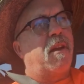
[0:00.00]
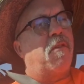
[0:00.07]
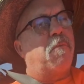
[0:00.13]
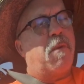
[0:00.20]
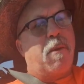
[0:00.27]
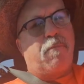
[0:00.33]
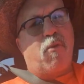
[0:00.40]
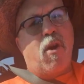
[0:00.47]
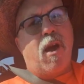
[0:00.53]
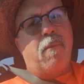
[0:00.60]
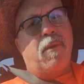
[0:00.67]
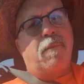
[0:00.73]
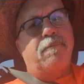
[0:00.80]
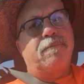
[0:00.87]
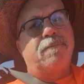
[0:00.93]
of my
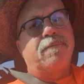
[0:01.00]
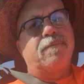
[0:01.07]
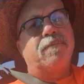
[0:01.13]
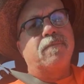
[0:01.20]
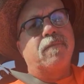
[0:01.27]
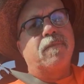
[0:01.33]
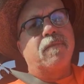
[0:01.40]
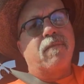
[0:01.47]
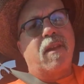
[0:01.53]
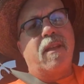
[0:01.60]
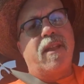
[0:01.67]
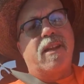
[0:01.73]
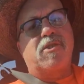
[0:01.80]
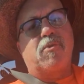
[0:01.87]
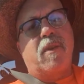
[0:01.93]
problem. And
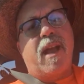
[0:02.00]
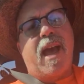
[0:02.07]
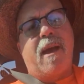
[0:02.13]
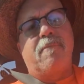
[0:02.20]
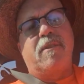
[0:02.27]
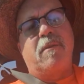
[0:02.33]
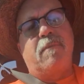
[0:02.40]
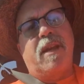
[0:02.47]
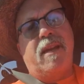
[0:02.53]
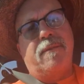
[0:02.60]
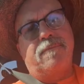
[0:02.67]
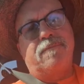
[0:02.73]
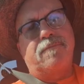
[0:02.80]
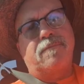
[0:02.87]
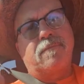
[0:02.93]
that's what happened to me
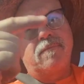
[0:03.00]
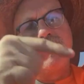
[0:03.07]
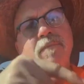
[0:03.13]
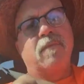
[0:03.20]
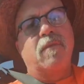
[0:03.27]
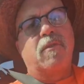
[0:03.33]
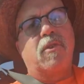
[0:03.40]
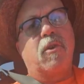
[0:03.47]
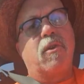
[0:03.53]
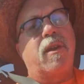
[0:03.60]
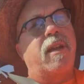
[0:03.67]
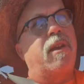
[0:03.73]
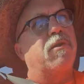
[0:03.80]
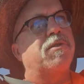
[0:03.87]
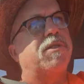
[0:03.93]
30
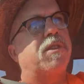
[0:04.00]
years